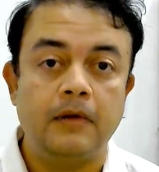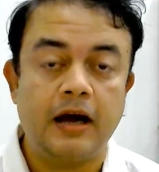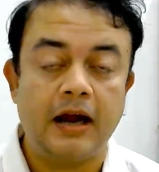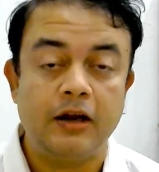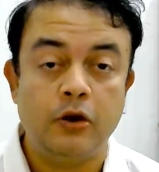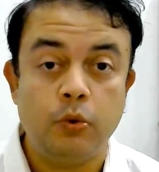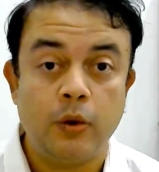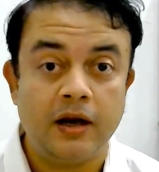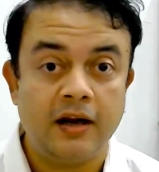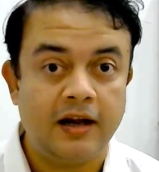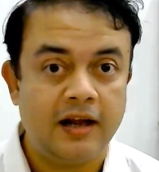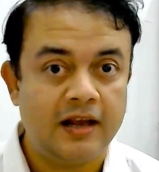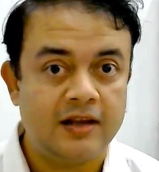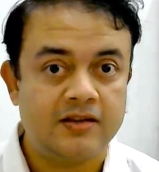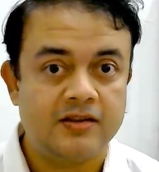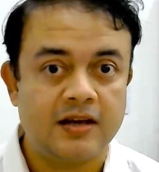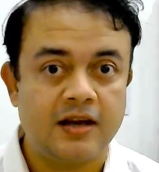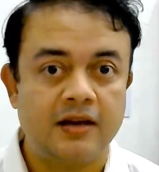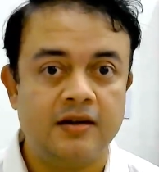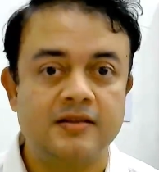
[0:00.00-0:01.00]

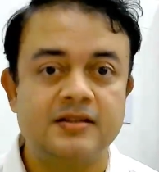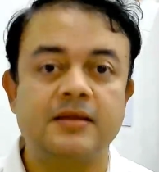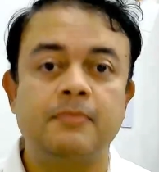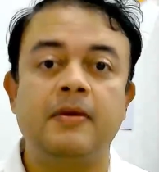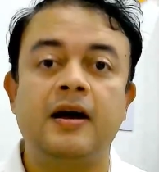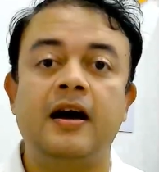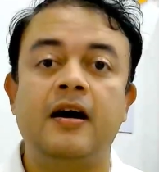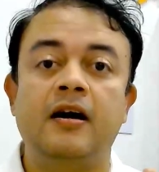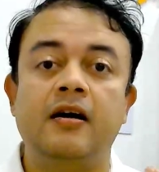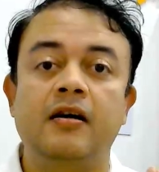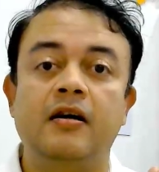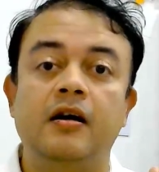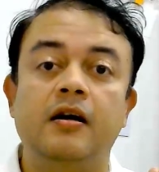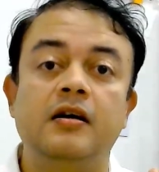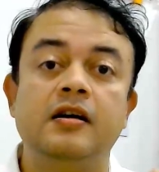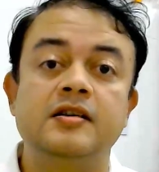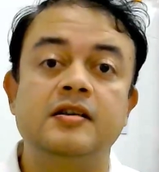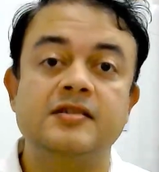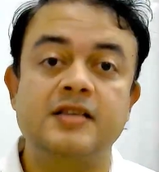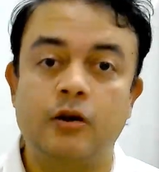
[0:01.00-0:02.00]
advantage and some have
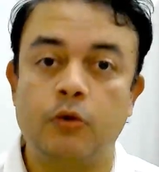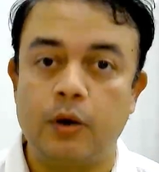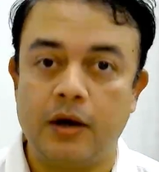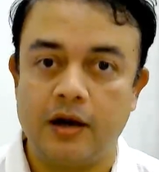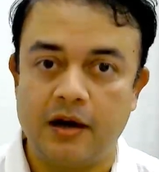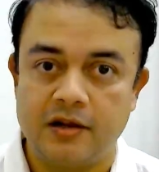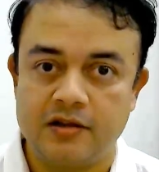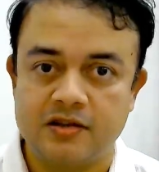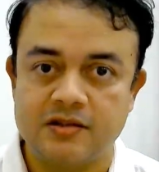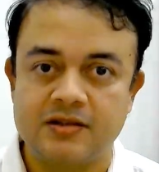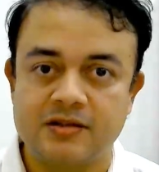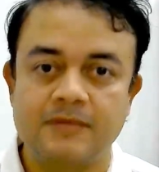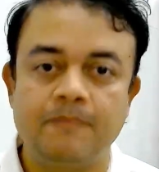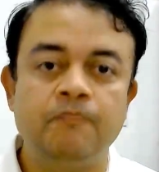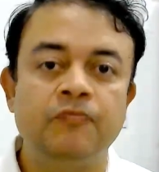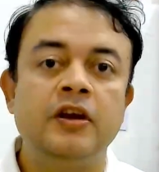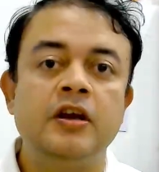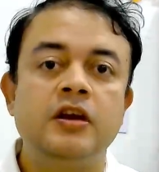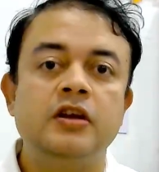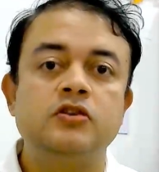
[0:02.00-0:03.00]
disadvantages.
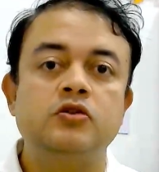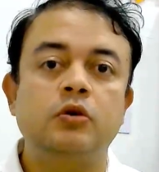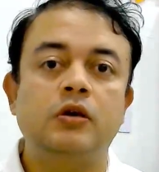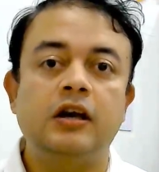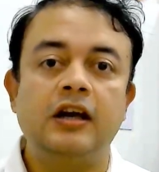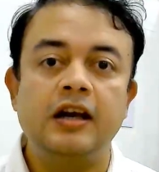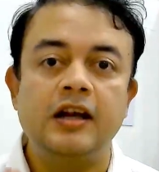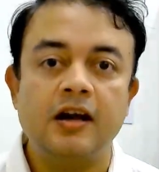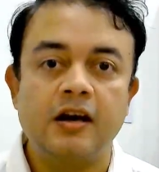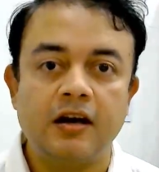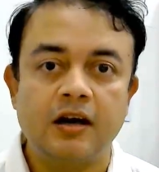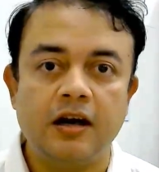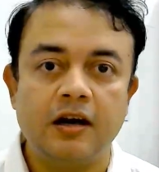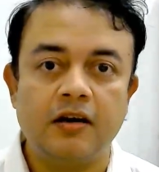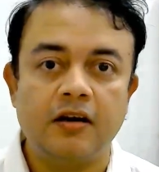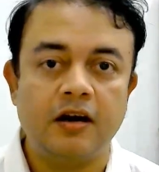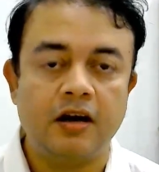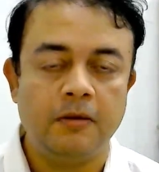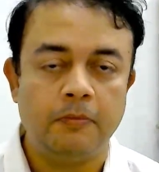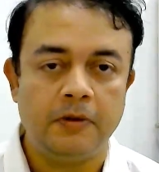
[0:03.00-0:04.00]
So
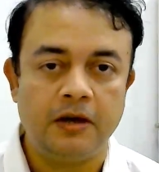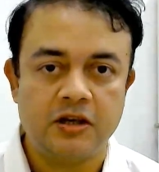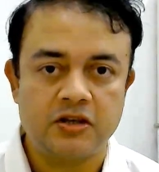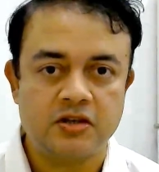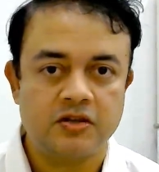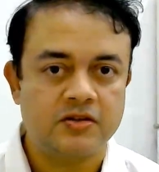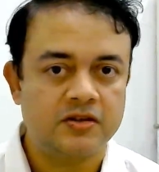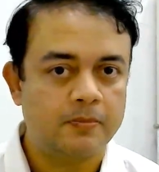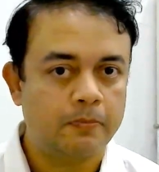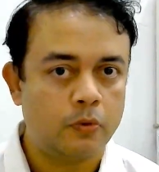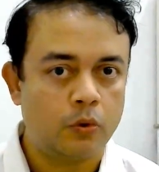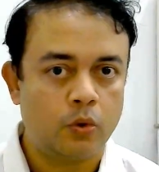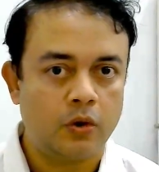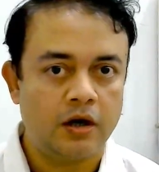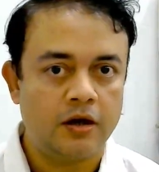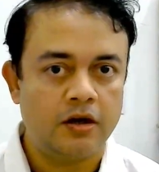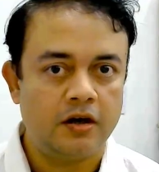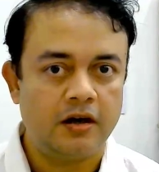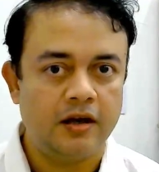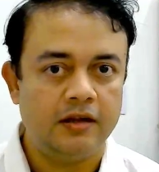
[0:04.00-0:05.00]
clear-cut recommendations are
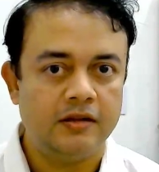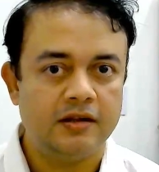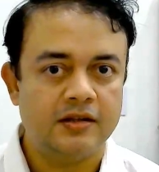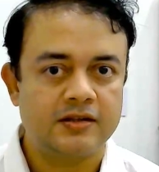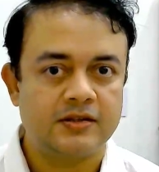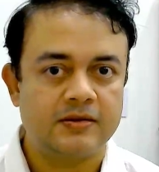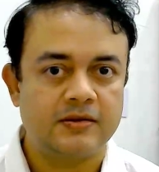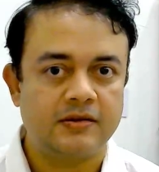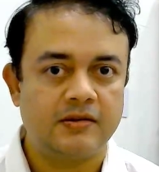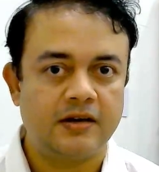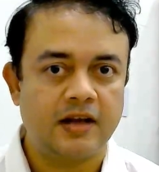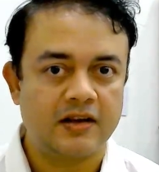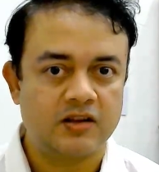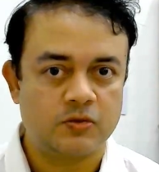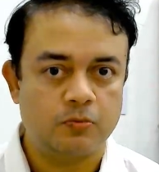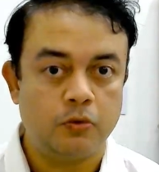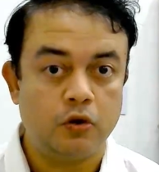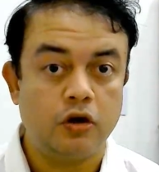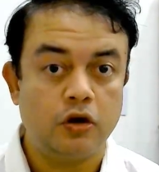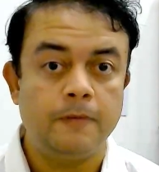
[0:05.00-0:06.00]
provided in this
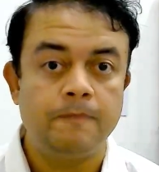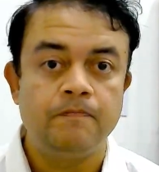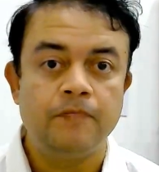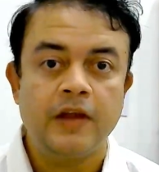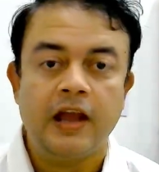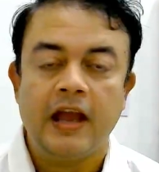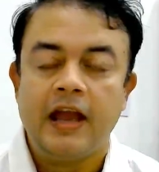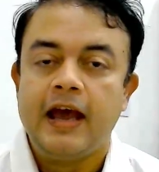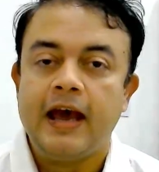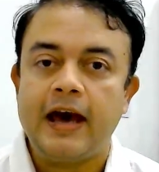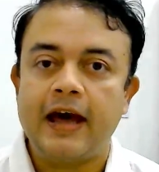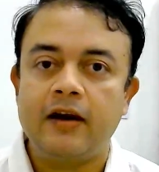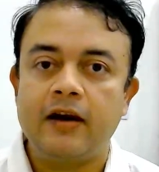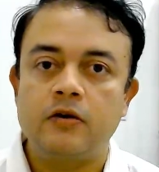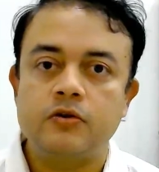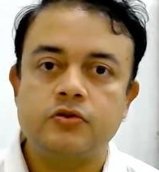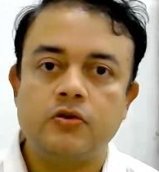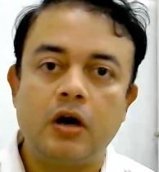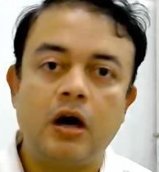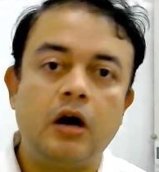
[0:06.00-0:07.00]
textbook and
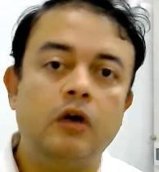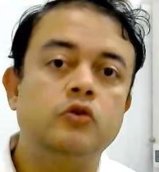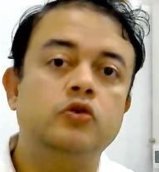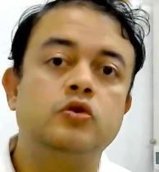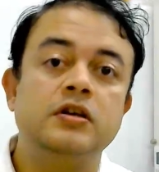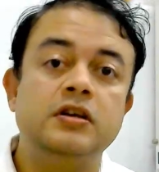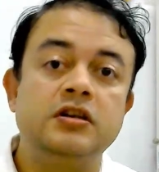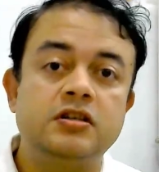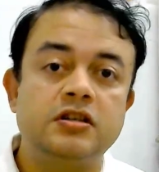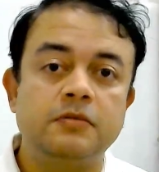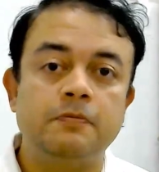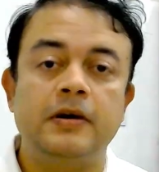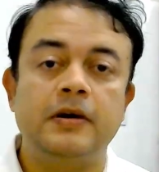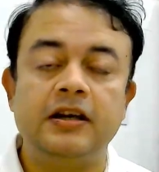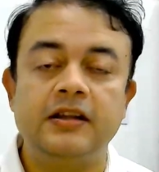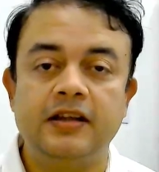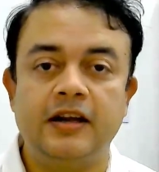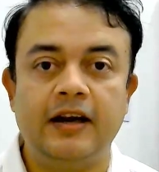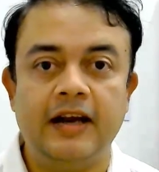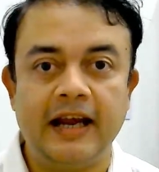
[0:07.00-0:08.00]
also how to
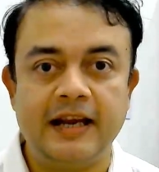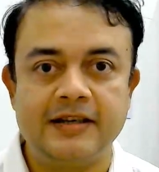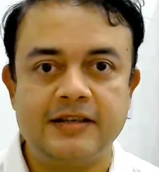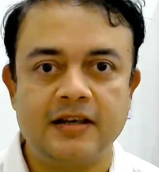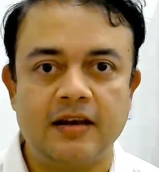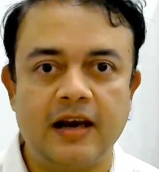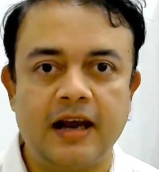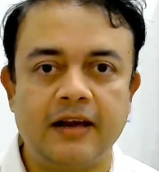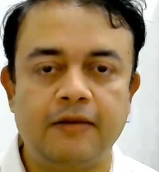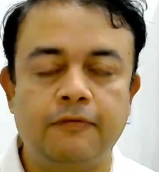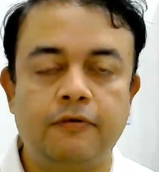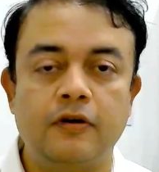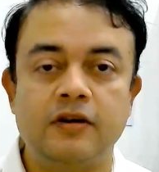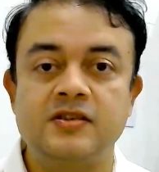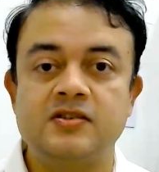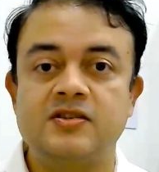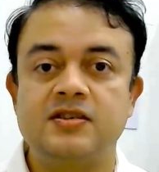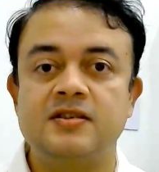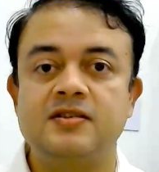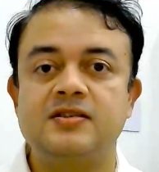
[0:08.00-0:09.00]
interpret the data. Like for
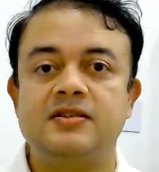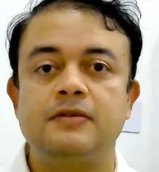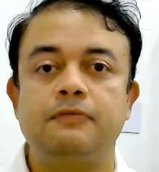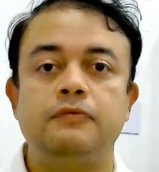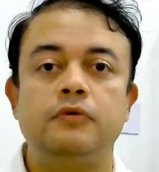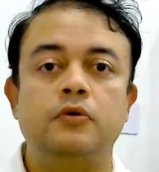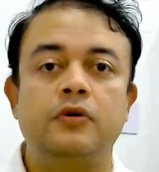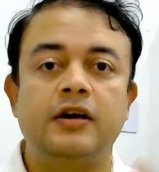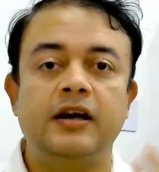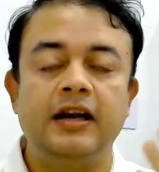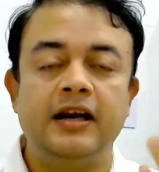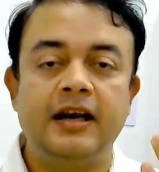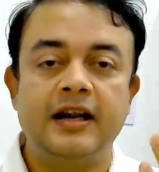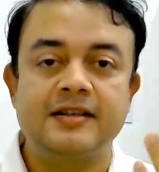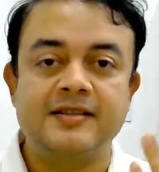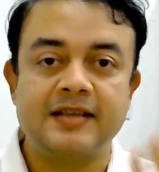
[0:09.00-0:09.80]
instance, if you read a